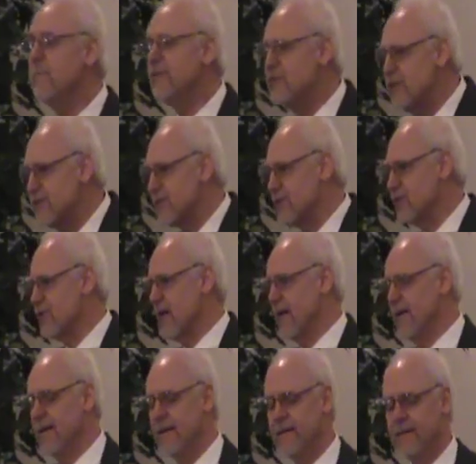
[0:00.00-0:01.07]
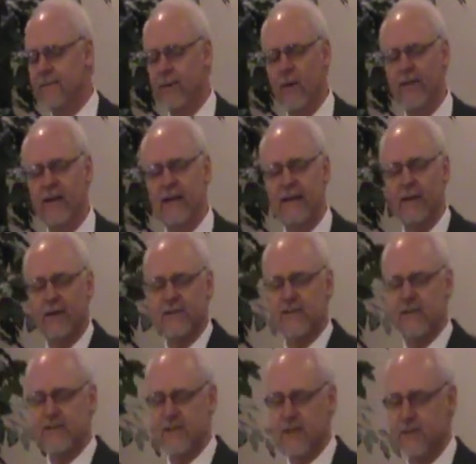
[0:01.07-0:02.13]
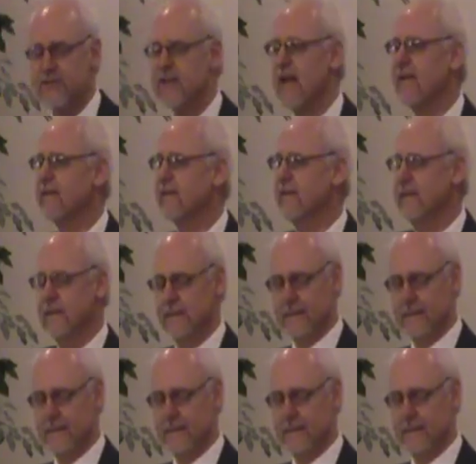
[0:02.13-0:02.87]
But Jesus shed forth. And here it says they're sent.